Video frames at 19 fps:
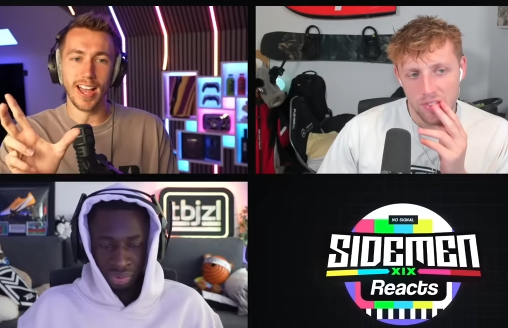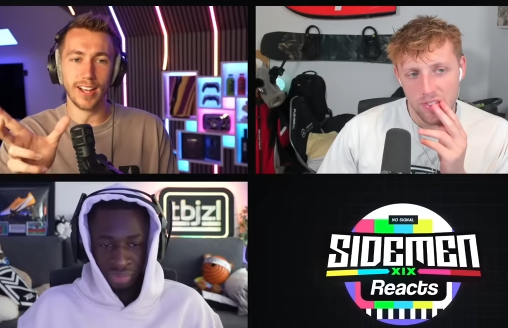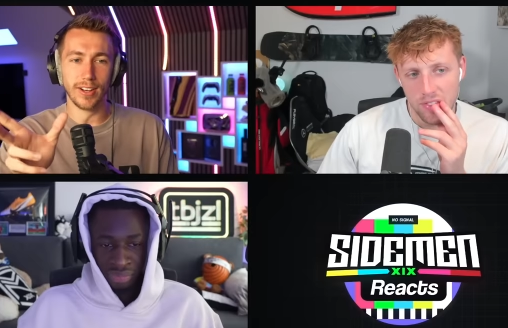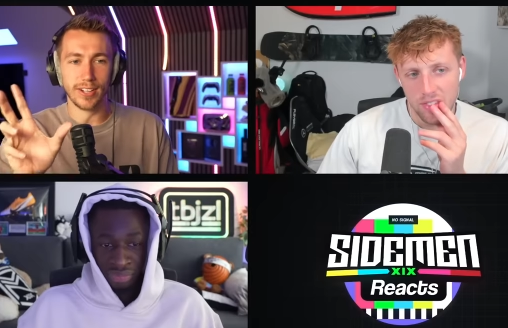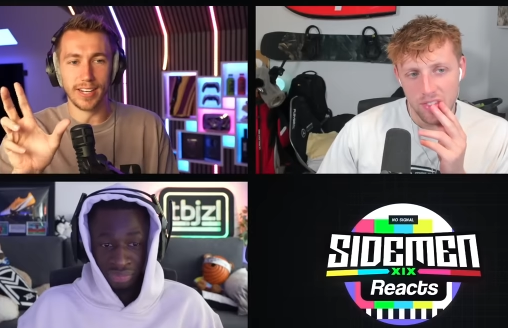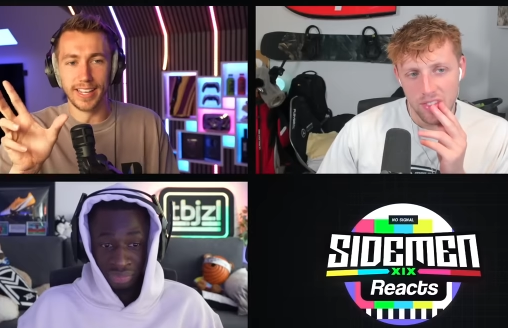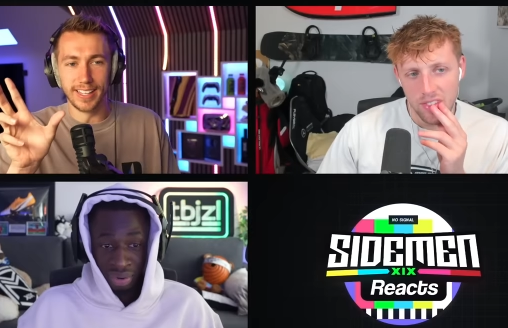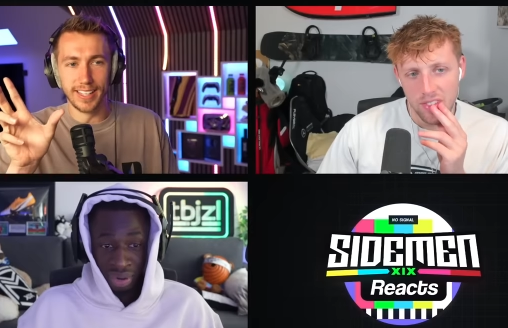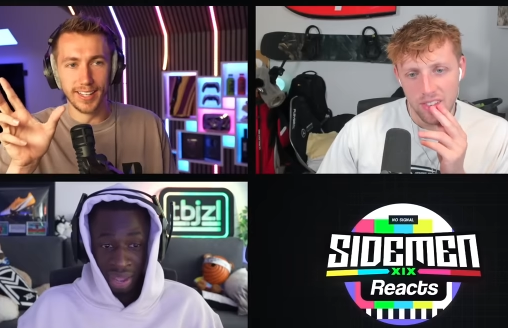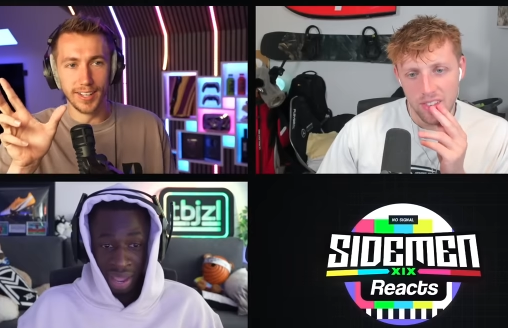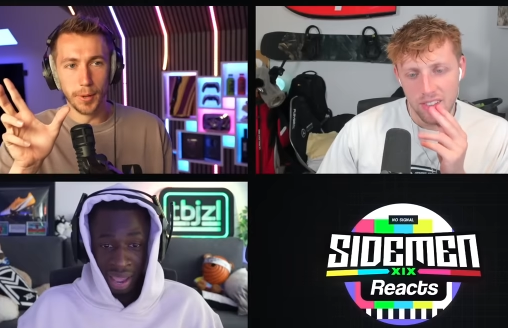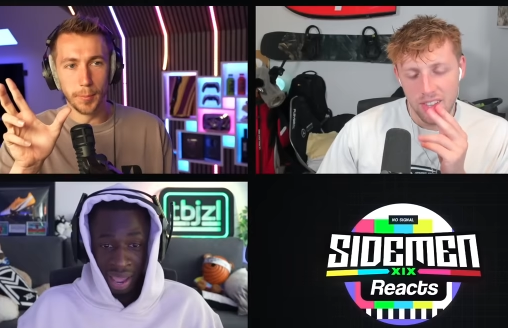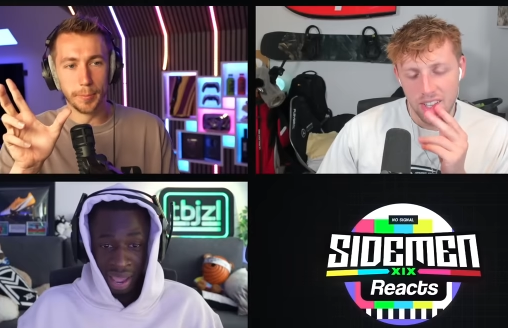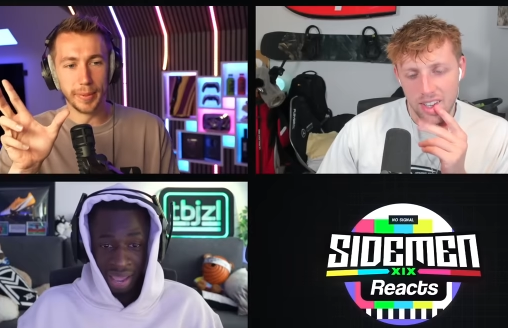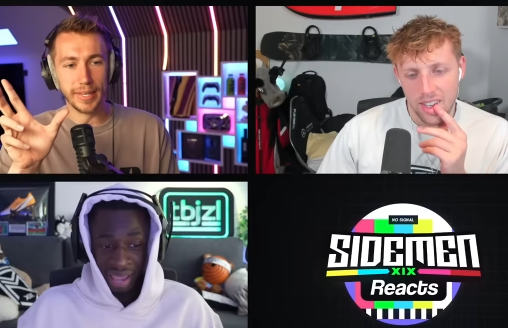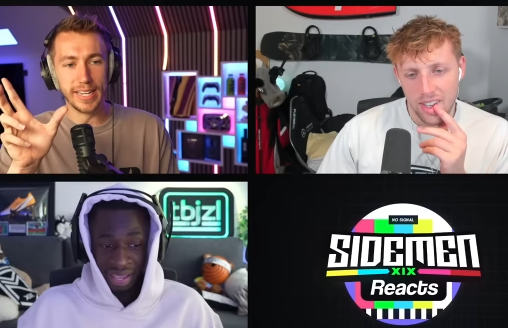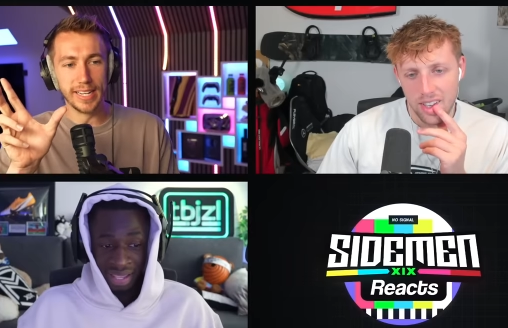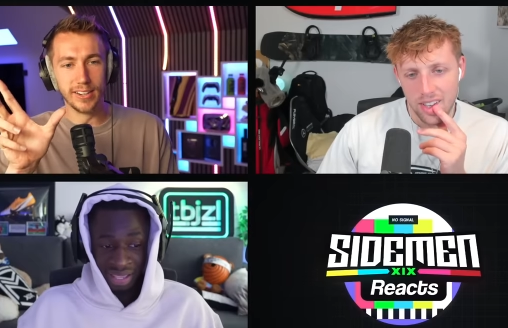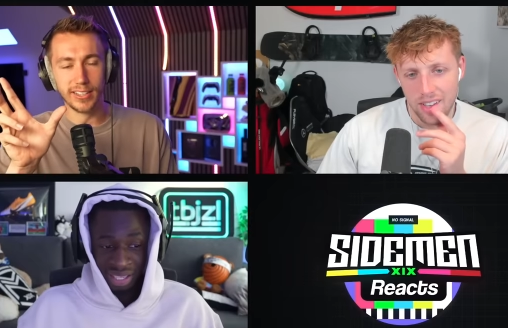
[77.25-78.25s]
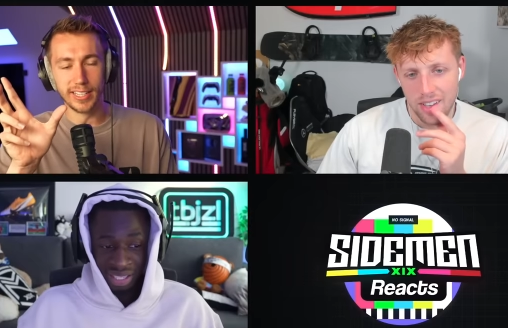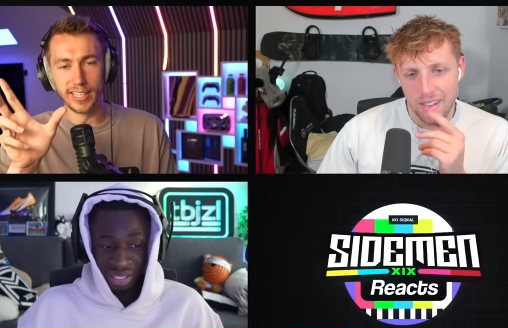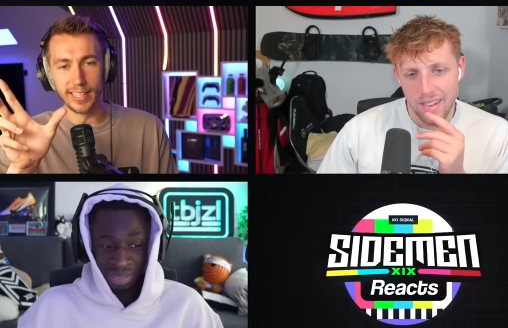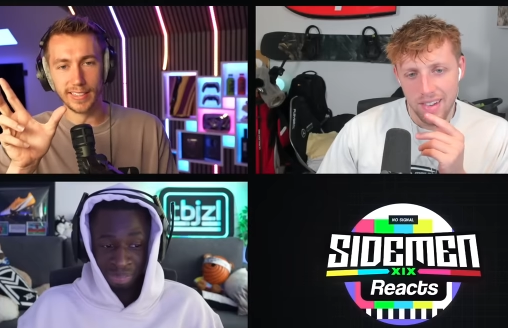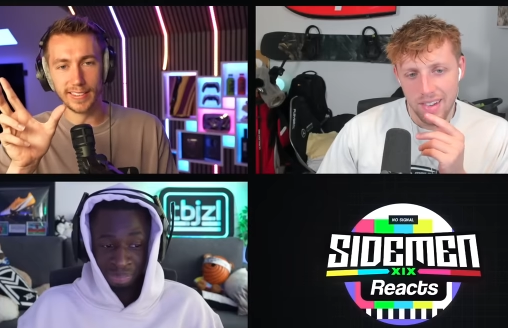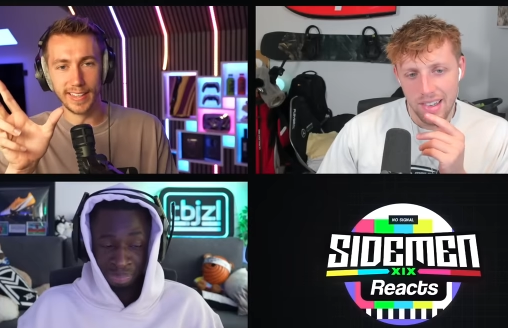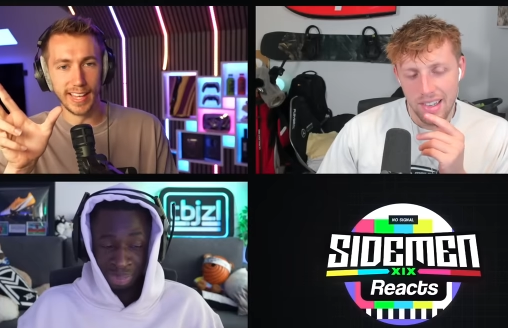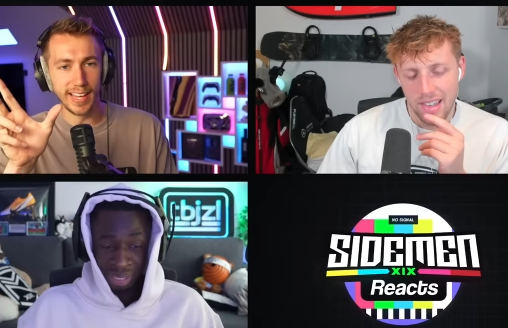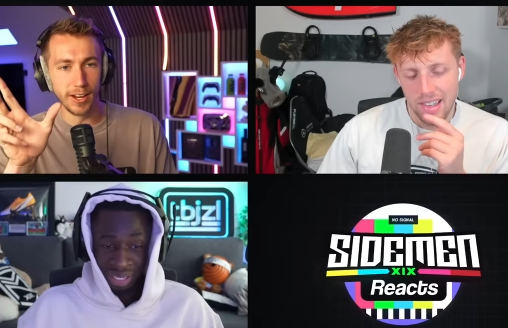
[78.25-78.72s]
Speaker 1: for a or like fly a bee looking
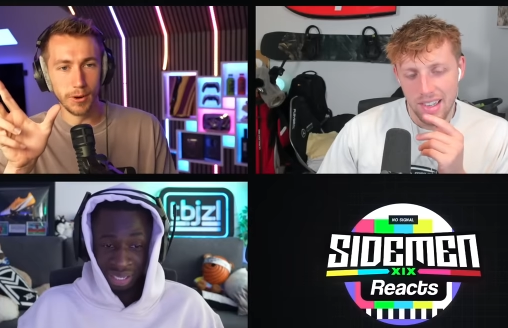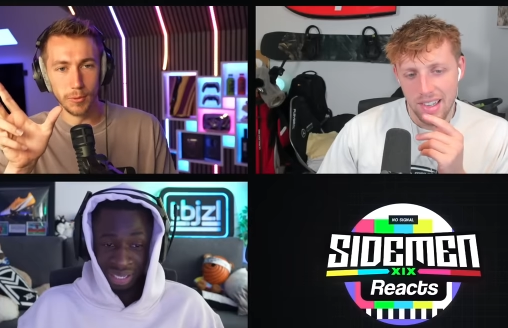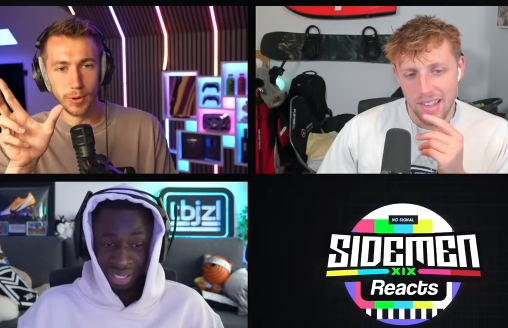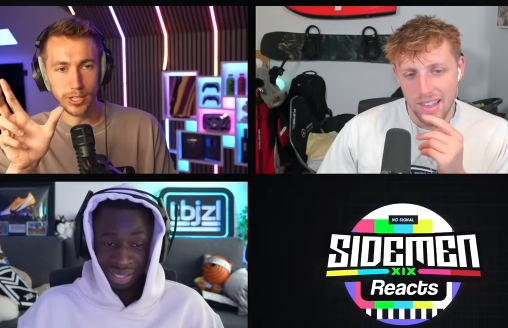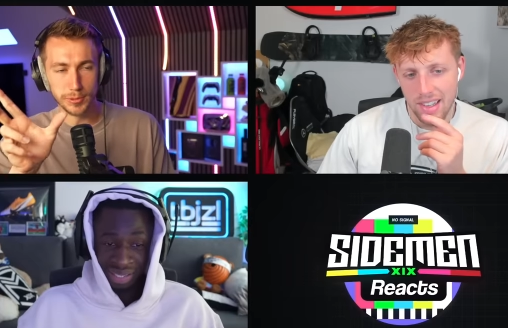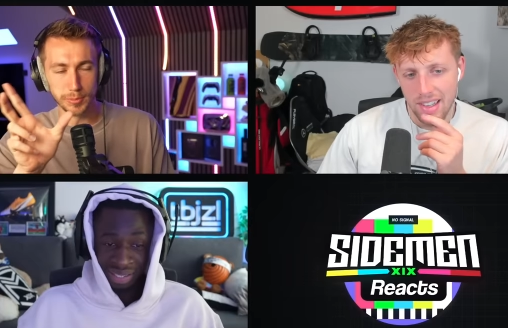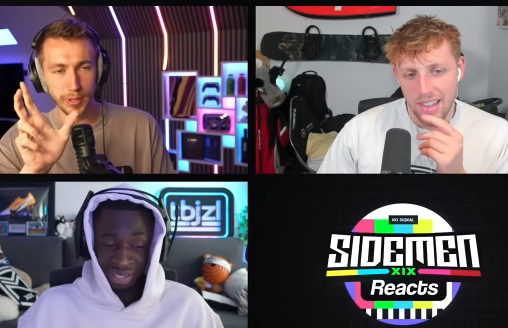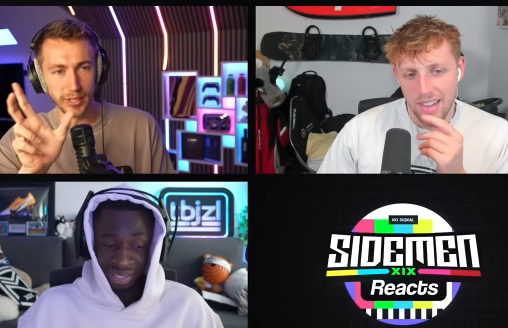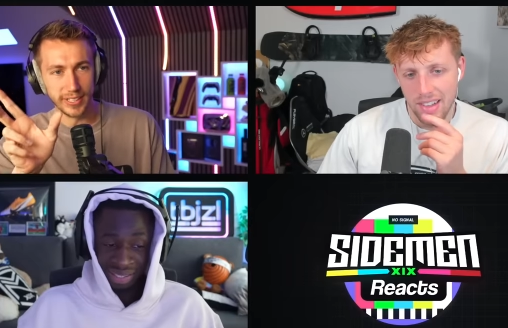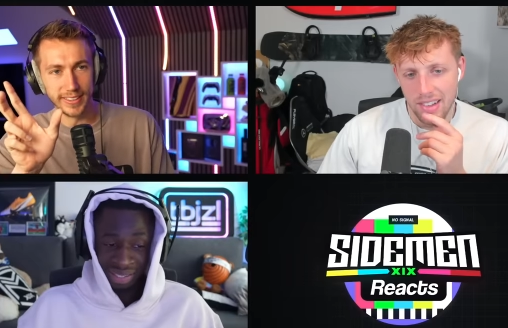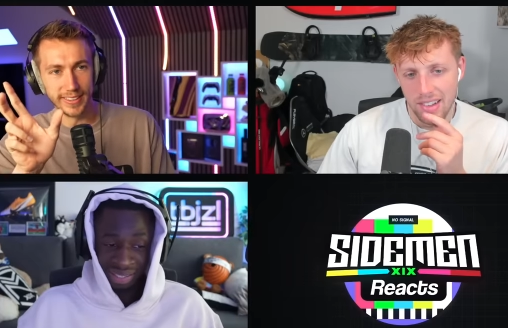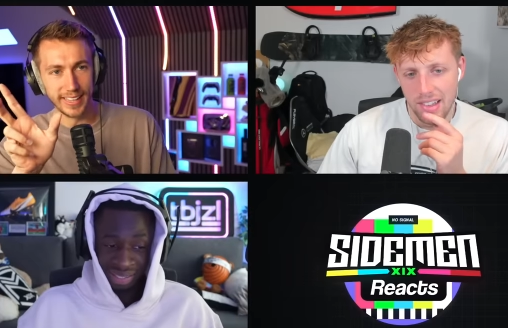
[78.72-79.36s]
thing, big. a wasp looking